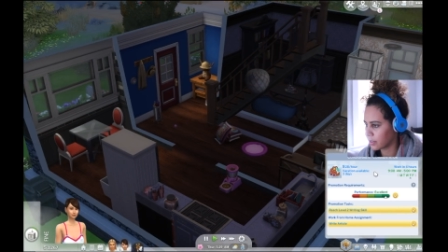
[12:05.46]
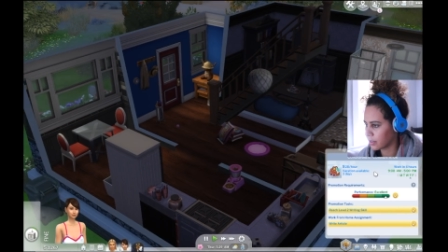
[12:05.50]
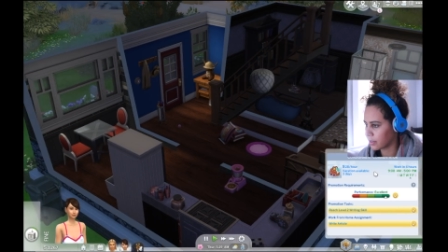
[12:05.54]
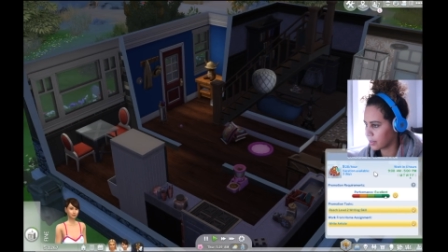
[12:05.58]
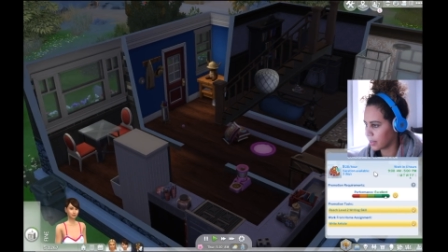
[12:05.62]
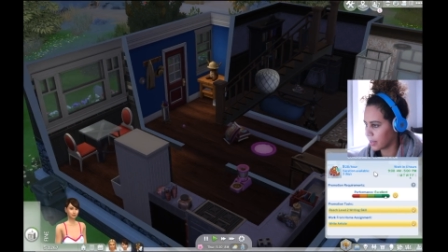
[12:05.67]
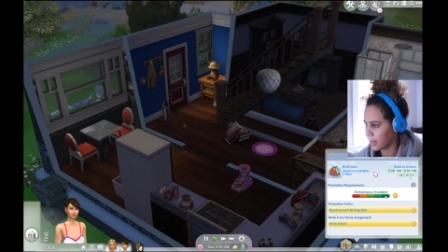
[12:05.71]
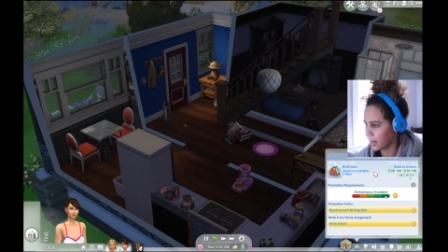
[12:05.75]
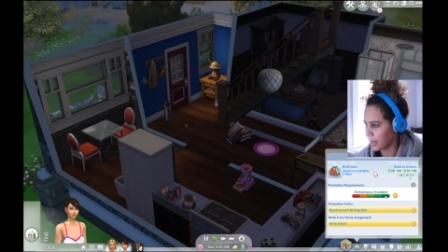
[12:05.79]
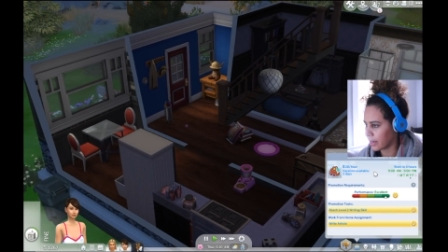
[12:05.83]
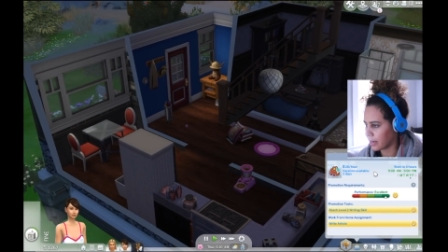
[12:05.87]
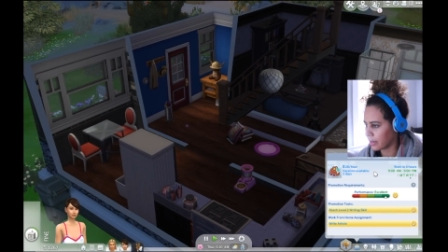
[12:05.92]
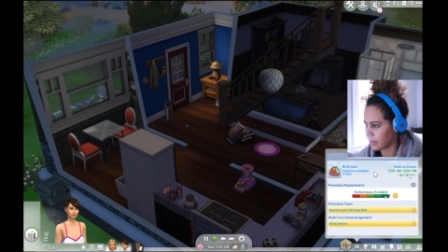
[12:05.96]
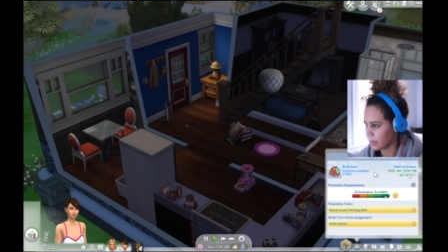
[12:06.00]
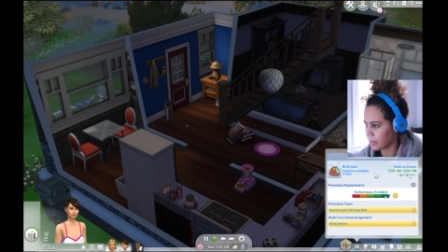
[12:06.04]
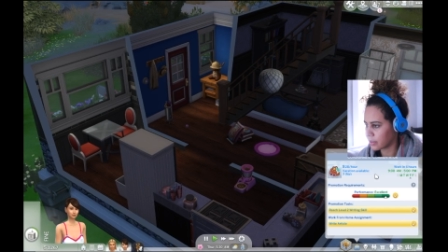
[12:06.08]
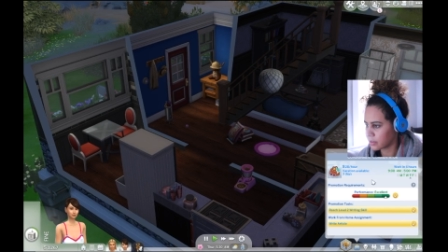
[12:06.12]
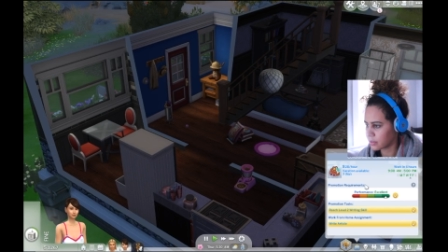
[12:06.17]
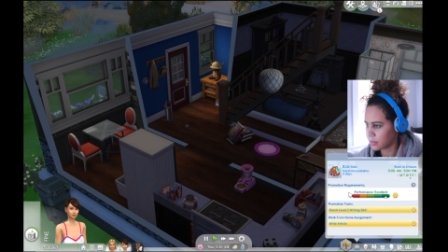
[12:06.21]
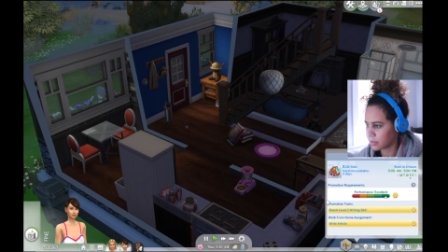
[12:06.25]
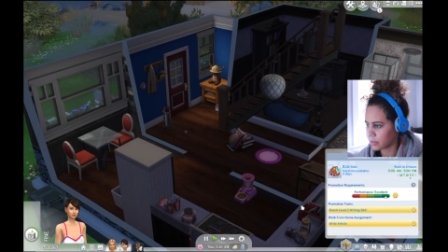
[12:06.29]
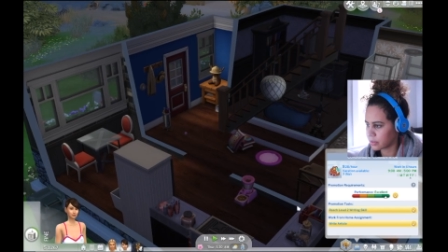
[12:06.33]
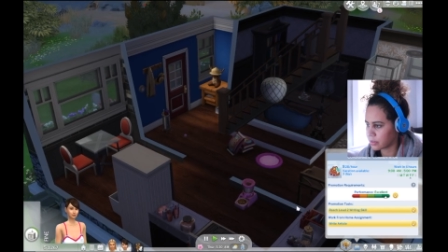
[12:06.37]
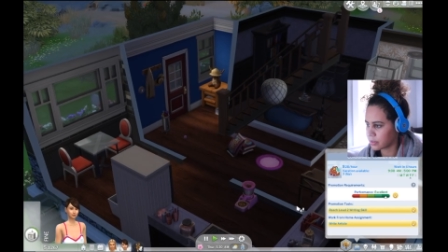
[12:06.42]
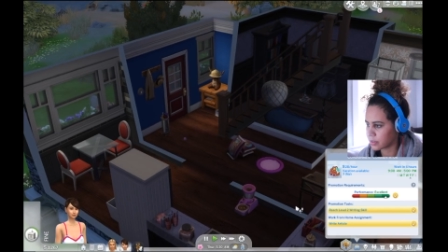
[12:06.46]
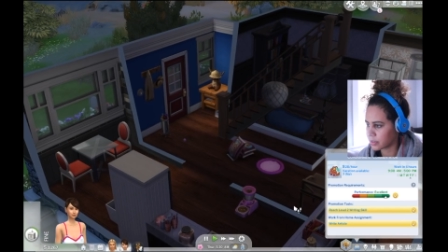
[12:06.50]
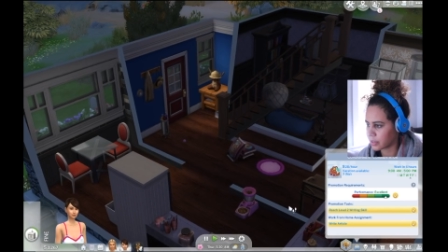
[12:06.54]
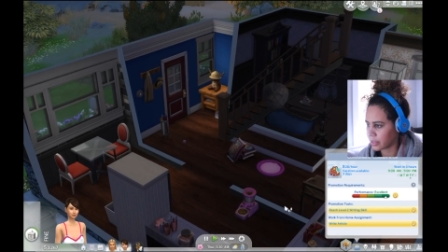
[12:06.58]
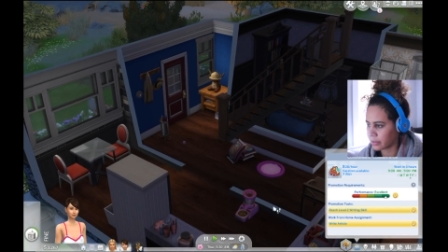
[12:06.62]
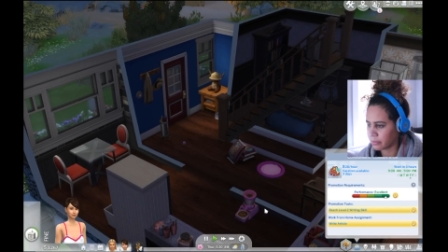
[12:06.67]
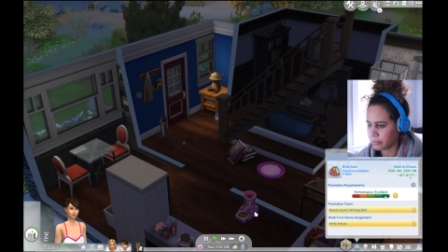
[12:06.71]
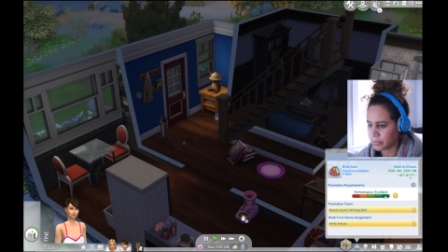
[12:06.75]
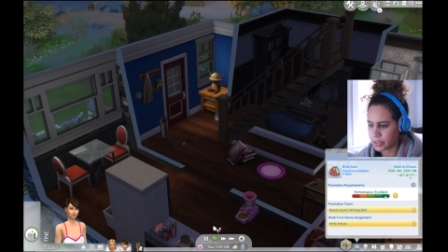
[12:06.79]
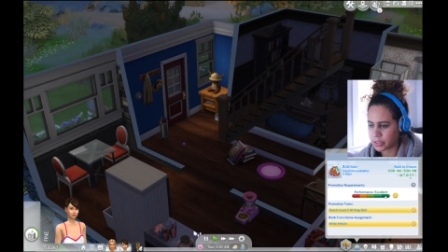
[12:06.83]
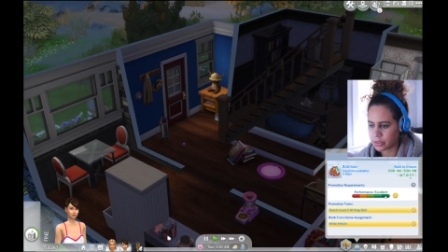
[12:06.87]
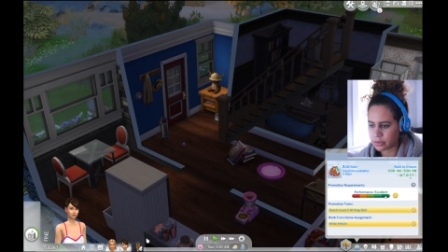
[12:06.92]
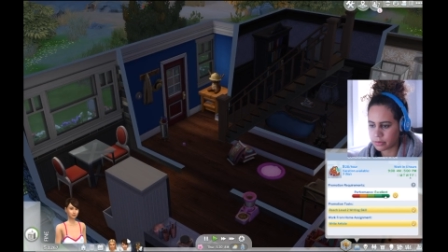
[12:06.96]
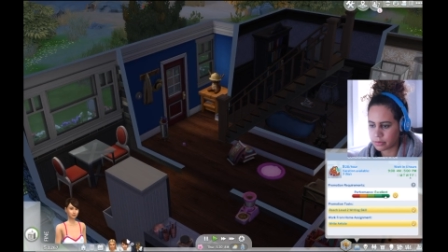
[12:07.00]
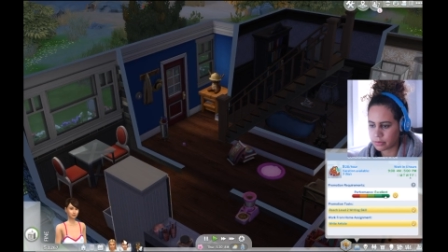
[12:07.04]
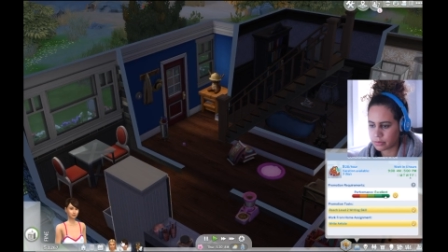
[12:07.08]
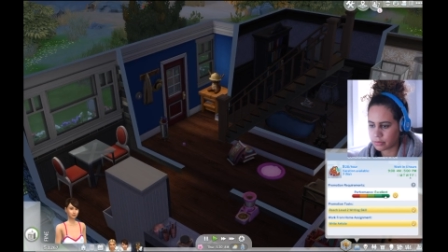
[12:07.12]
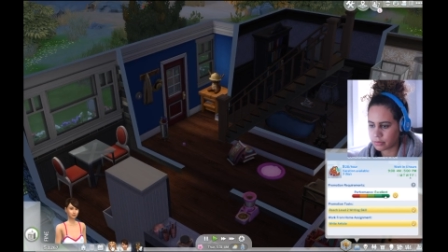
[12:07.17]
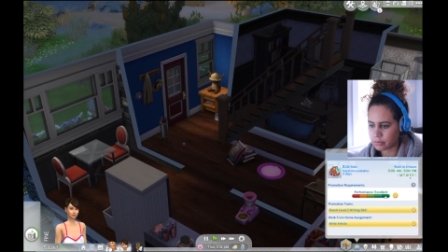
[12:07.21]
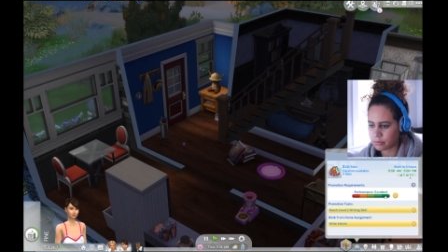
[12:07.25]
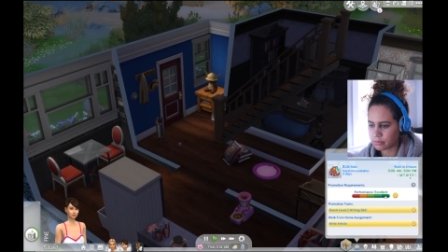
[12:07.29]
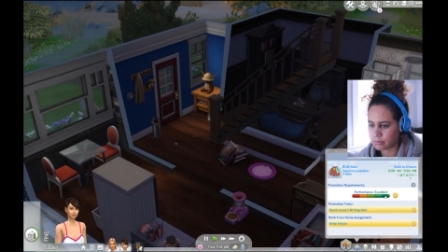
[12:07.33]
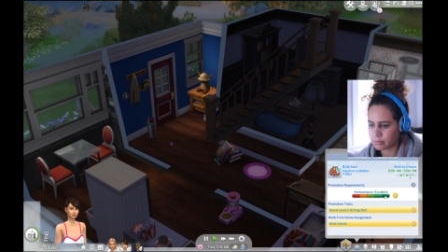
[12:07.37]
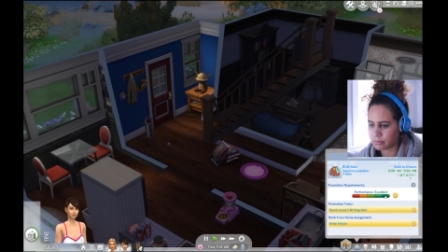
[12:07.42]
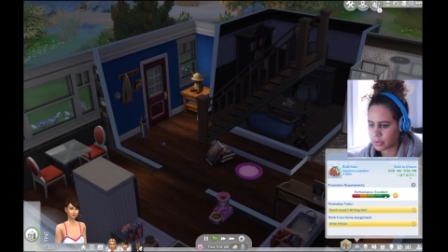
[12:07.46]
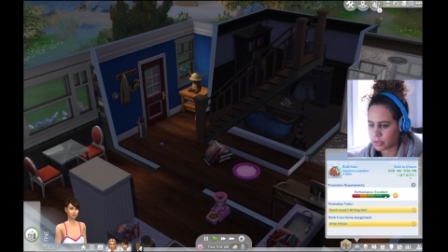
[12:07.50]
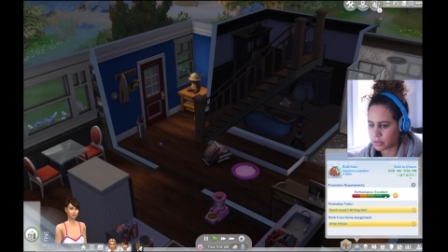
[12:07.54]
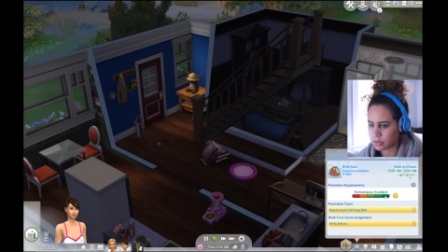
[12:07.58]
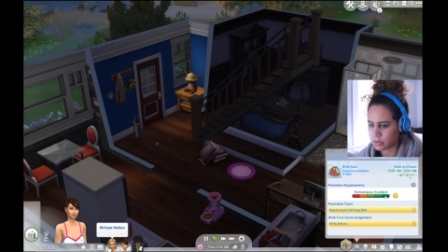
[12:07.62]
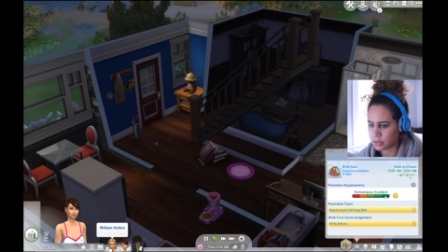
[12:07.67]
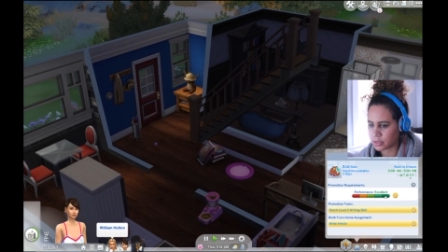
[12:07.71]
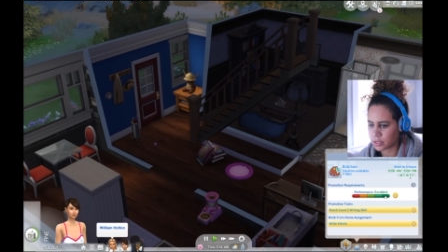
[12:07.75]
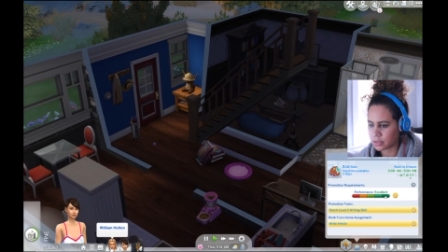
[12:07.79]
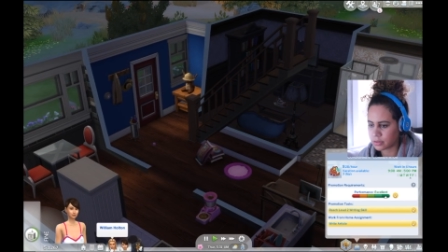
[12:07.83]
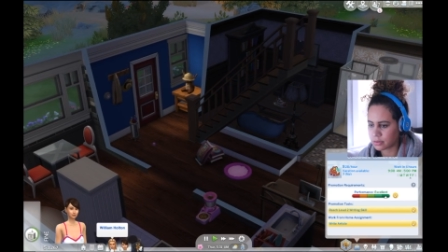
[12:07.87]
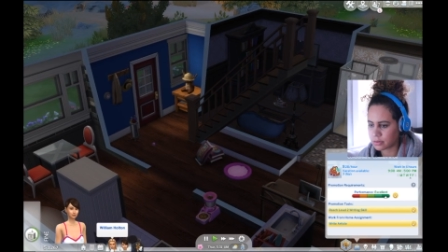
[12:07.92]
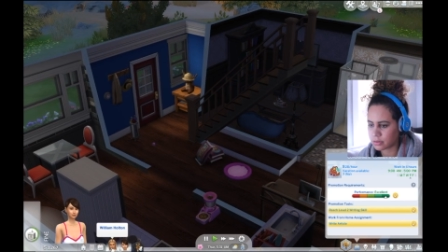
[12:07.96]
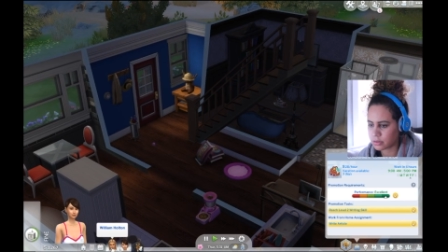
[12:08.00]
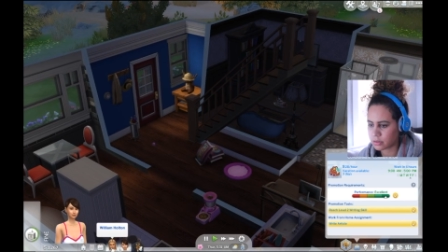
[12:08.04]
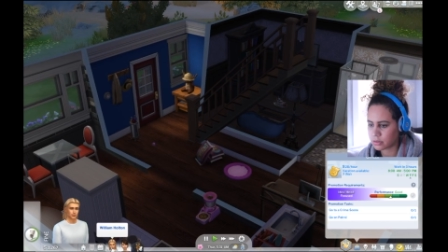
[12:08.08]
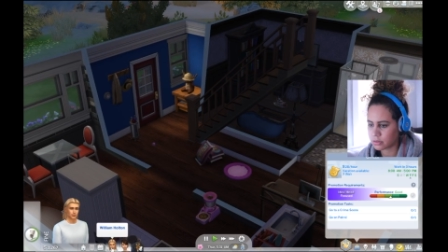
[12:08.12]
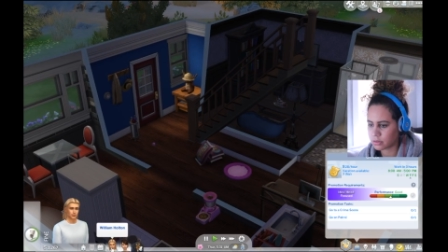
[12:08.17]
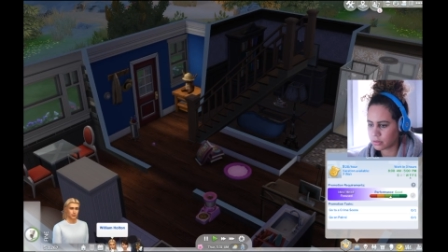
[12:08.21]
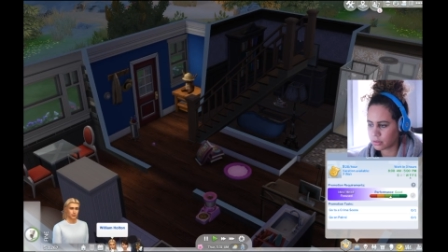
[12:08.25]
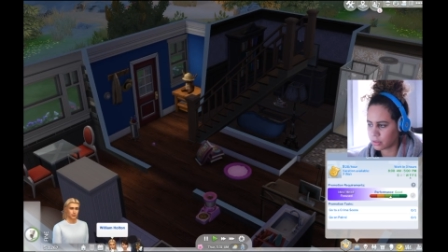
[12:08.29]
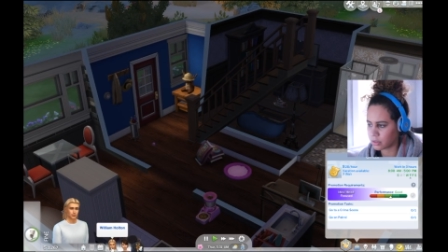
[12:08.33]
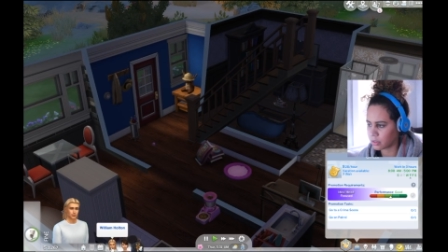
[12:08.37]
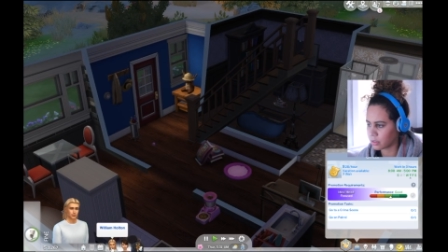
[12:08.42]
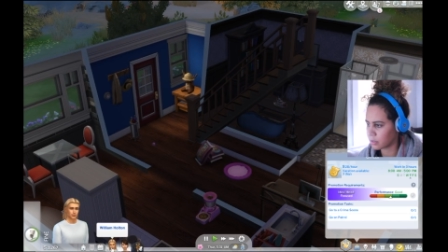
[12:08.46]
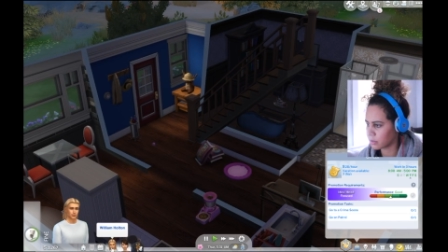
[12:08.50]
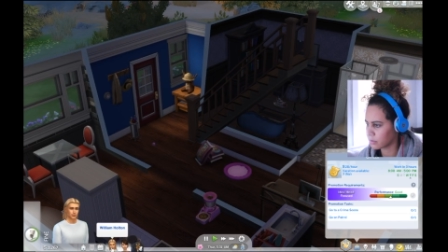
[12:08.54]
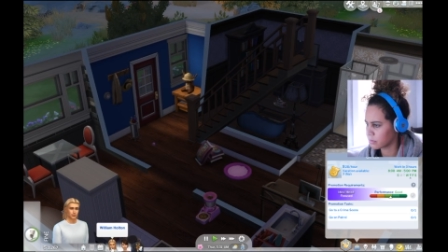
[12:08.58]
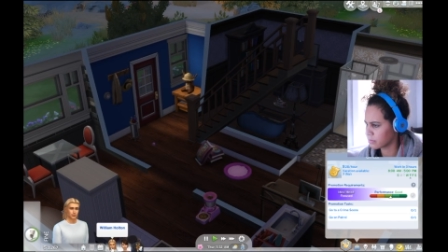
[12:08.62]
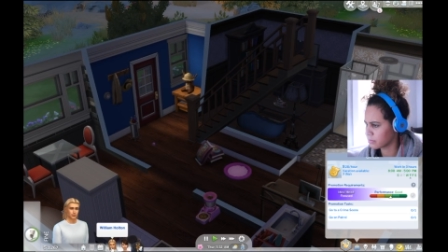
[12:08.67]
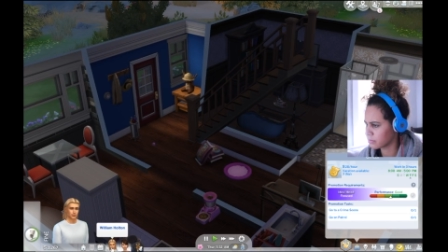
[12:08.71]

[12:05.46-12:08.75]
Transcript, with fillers: get out of this consignment business. You know,